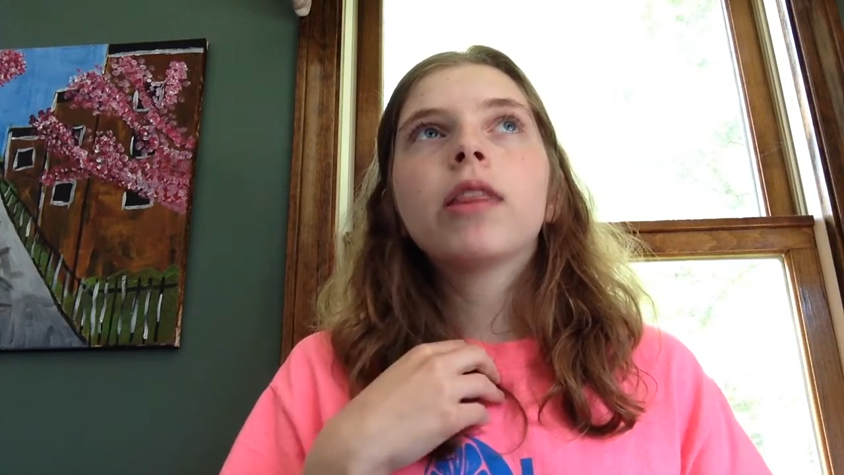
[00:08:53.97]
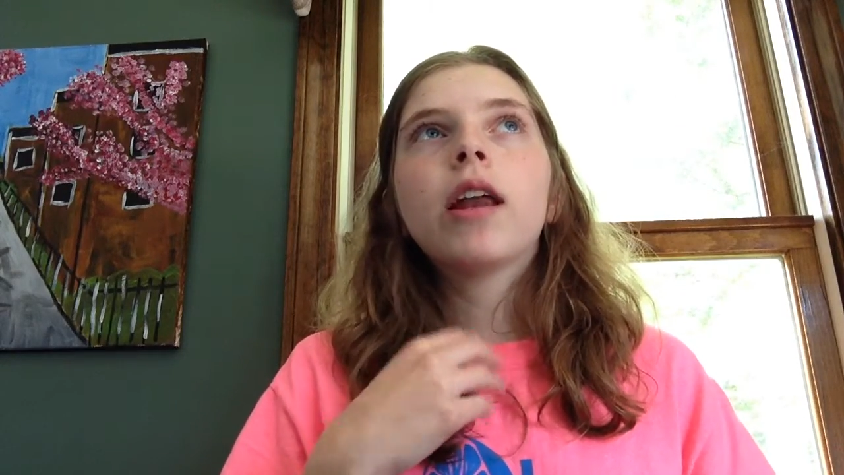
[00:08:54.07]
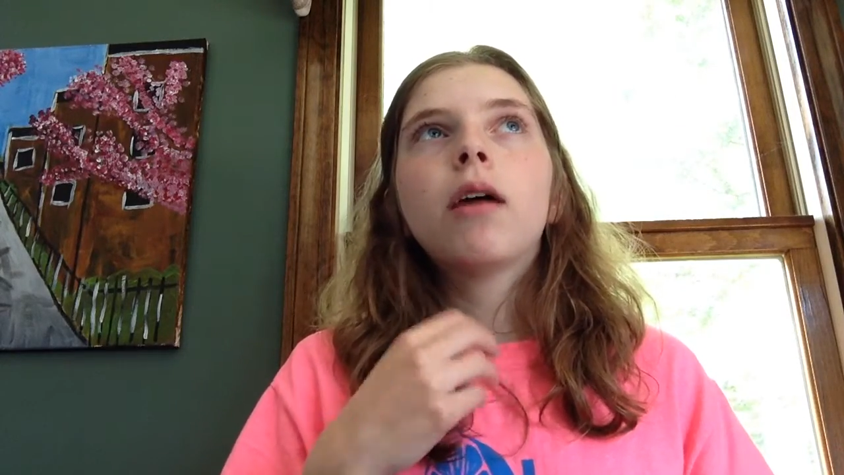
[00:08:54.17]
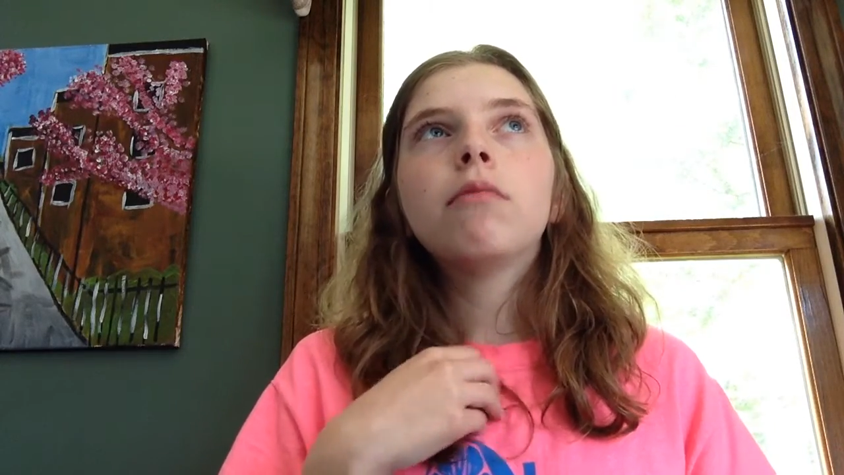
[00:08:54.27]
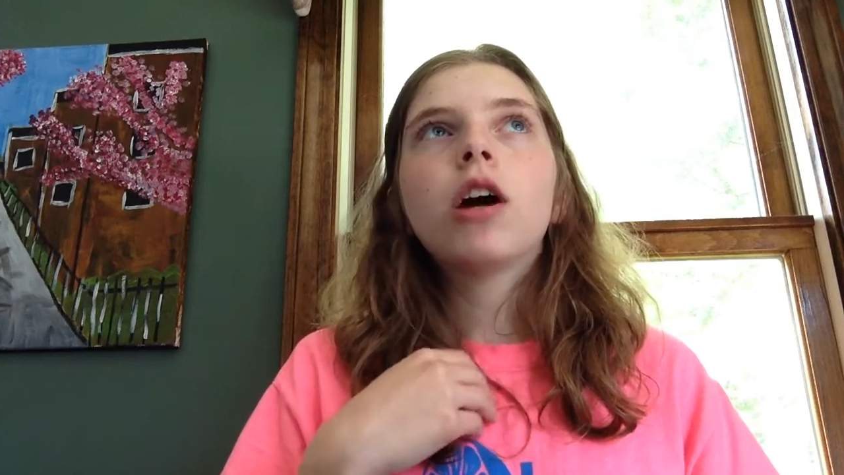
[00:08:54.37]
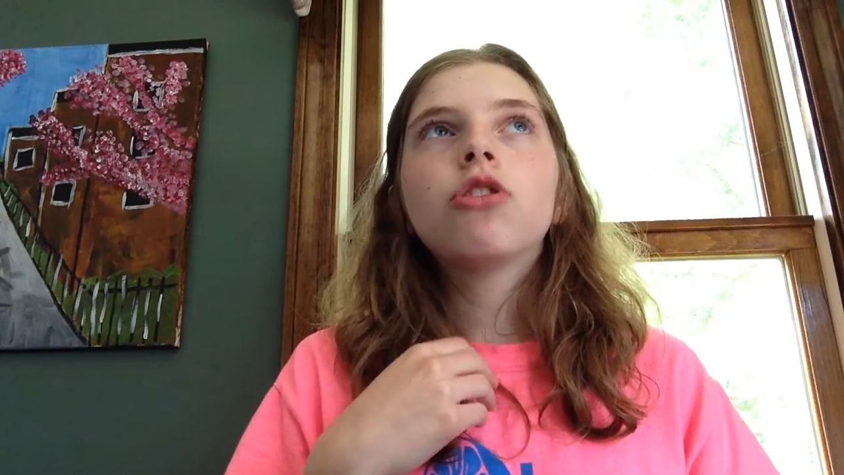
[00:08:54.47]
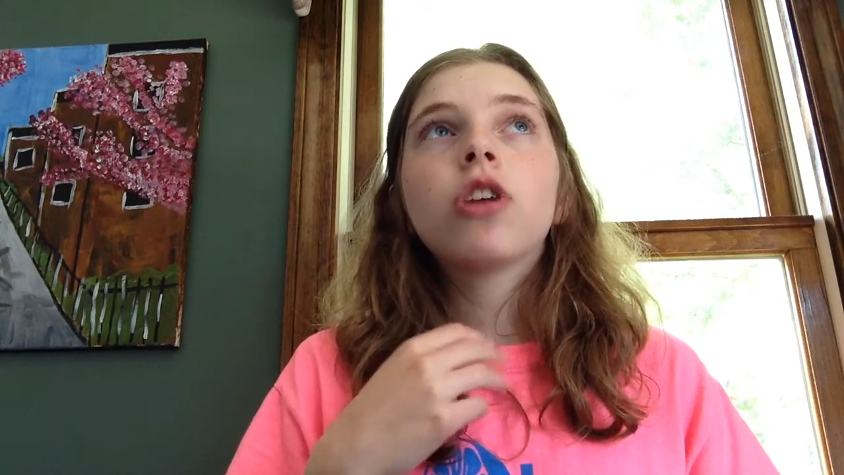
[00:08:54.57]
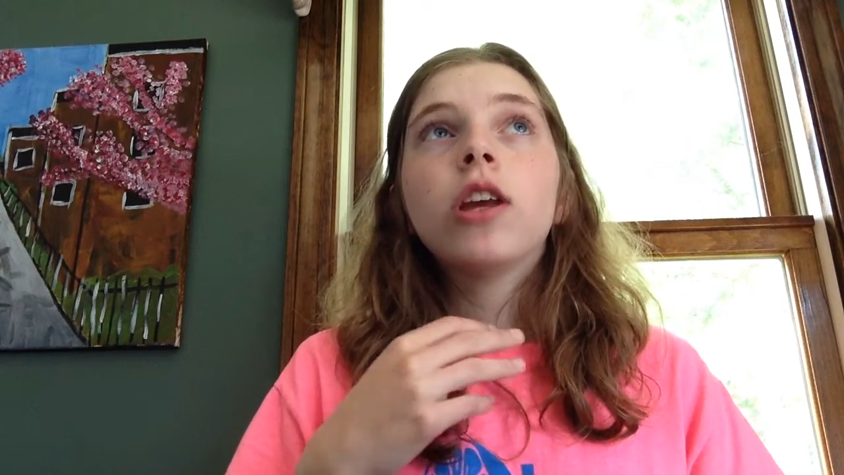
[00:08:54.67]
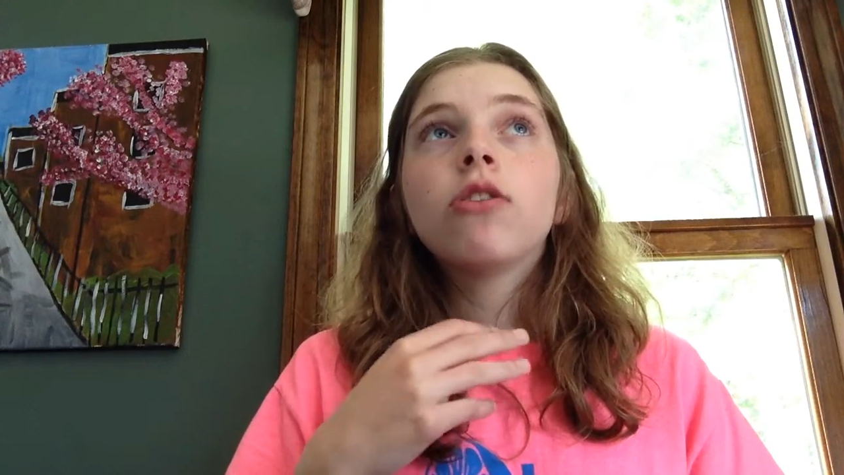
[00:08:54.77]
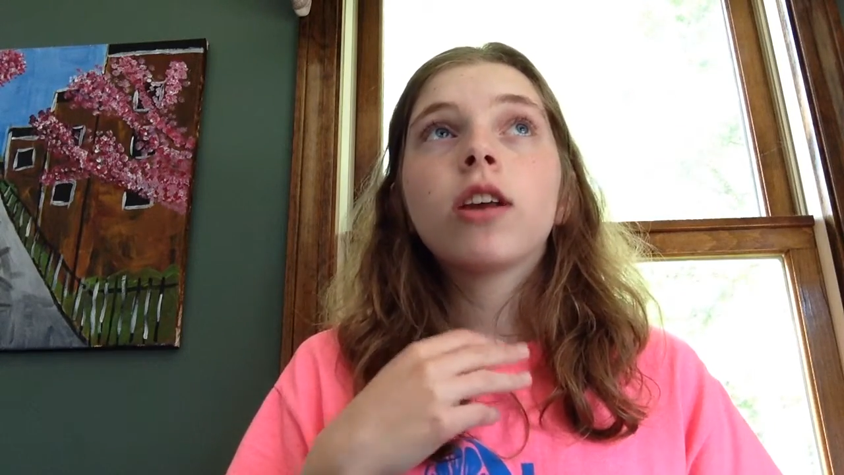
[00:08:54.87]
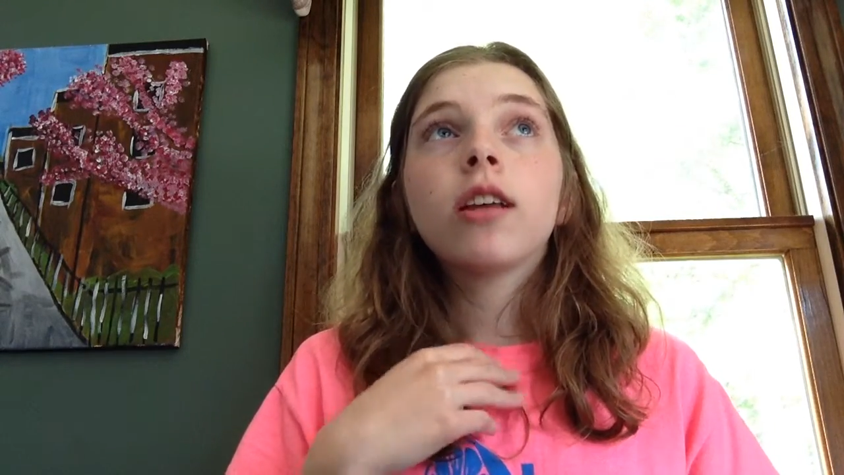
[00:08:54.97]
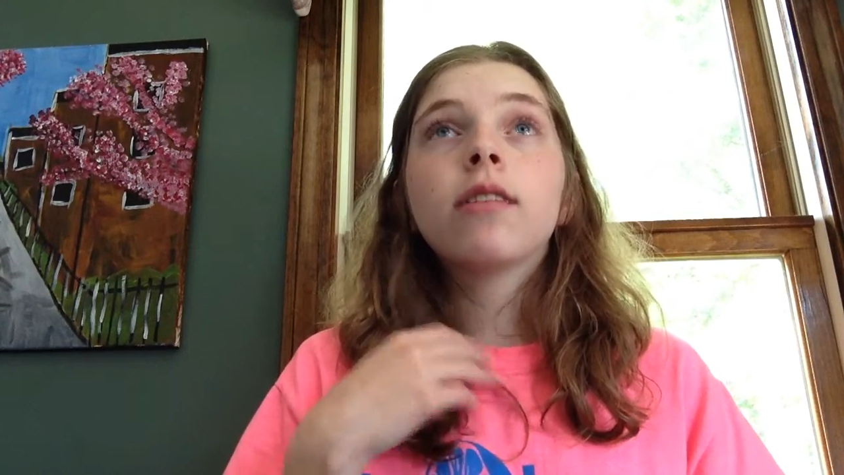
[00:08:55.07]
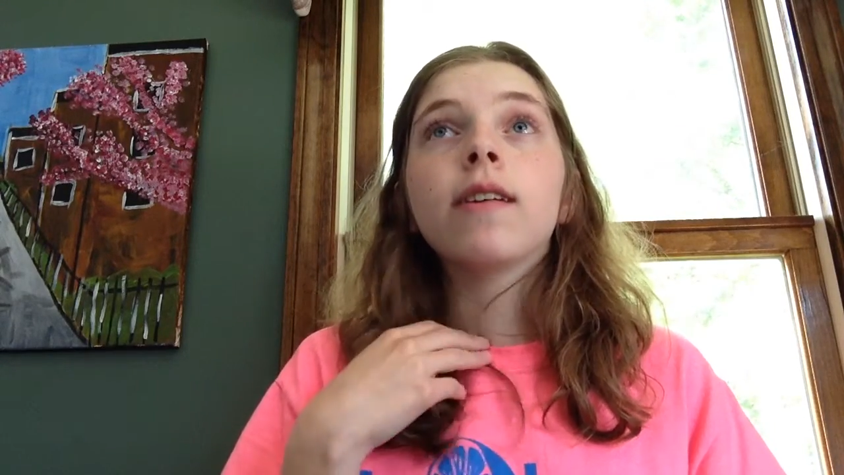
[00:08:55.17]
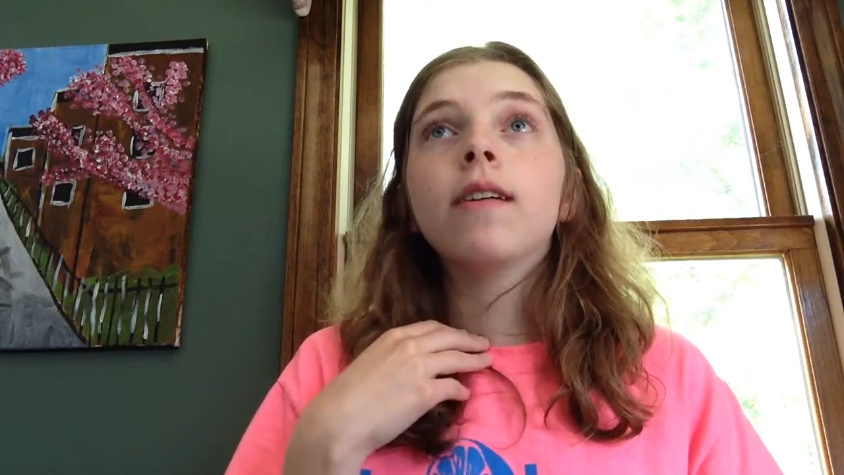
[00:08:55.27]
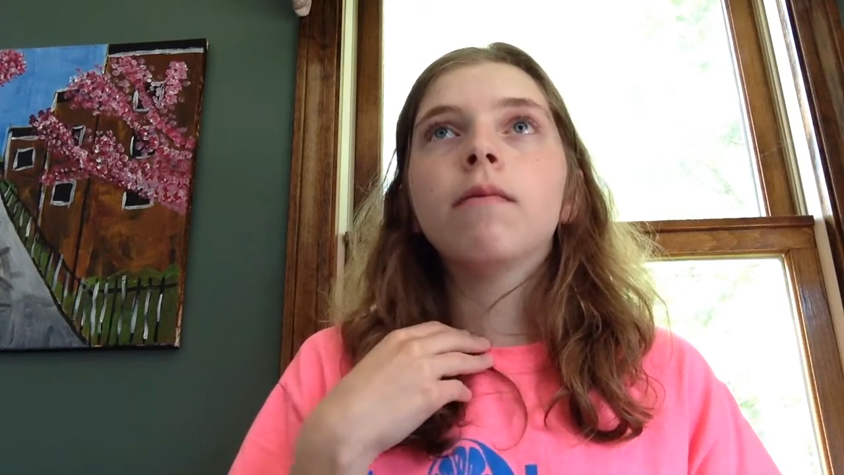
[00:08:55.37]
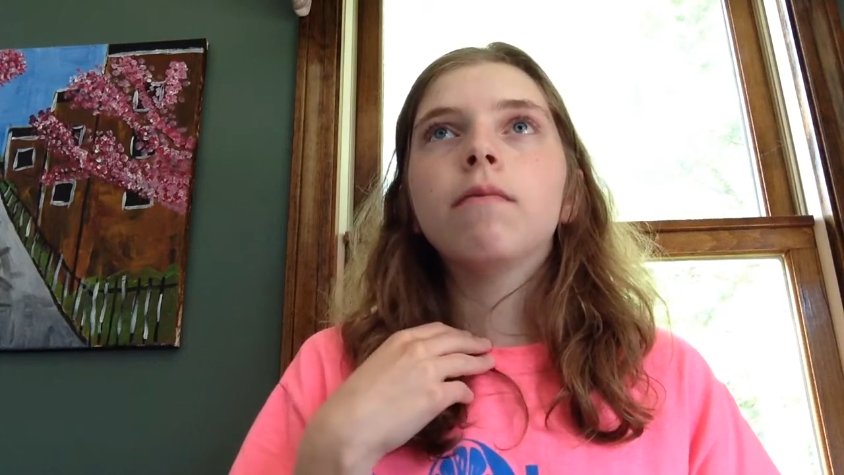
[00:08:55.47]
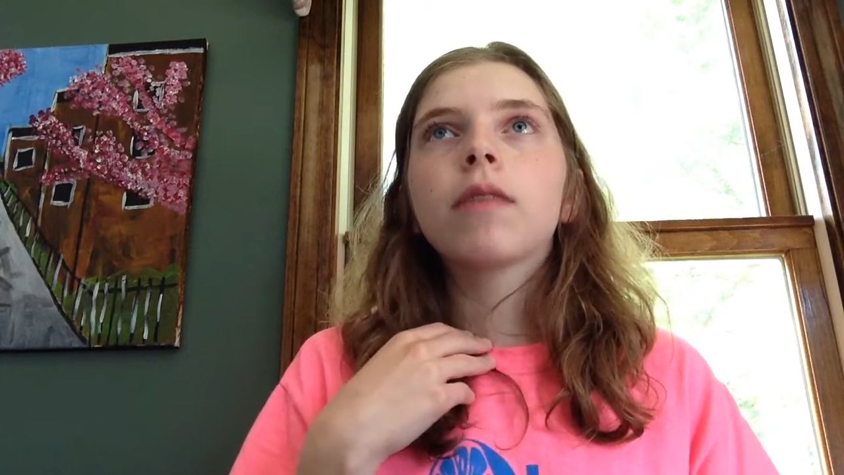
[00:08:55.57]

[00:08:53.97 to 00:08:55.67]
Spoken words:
that I'm not changing into,